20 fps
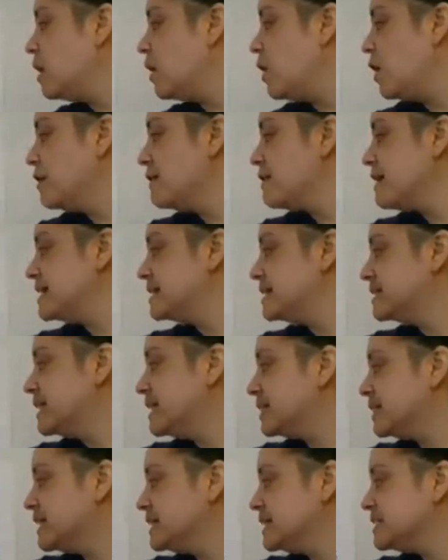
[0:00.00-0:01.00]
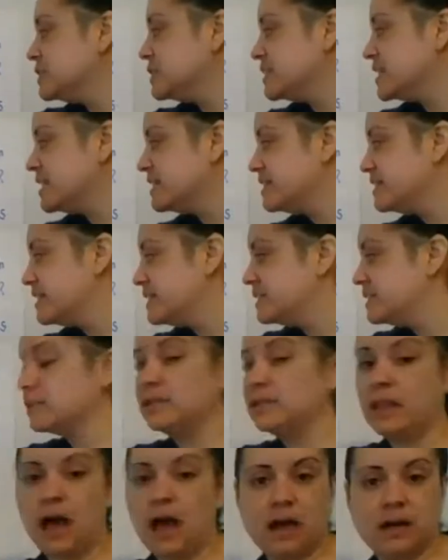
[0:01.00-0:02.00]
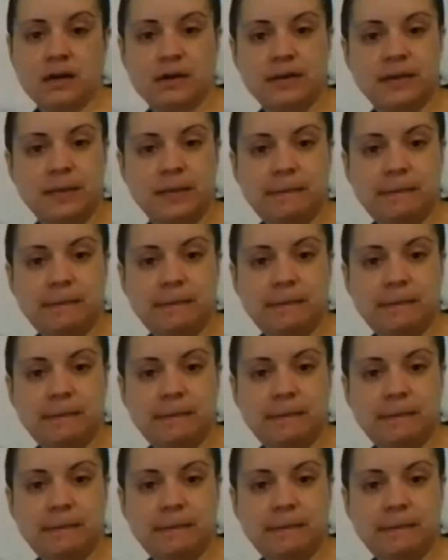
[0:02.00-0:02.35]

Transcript: All right, let's look at this clock.